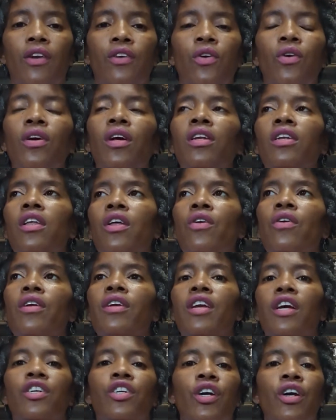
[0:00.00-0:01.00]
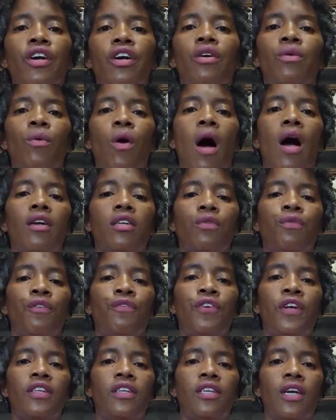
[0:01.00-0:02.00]
you can literally get your hair washed for
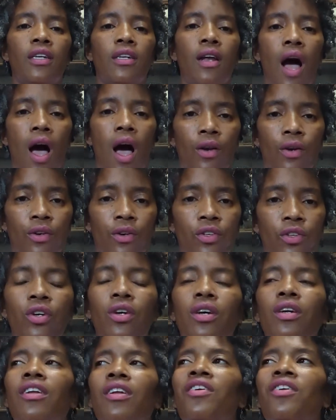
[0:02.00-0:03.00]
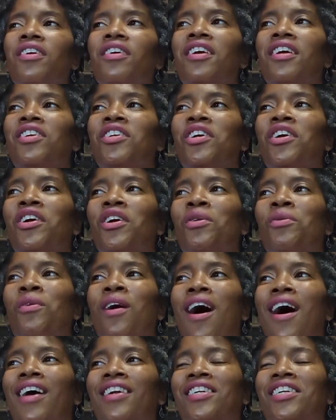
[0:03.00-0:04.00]
$15. You can literally get your hair
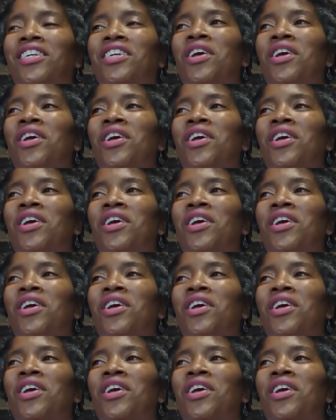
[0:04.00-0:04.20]
washed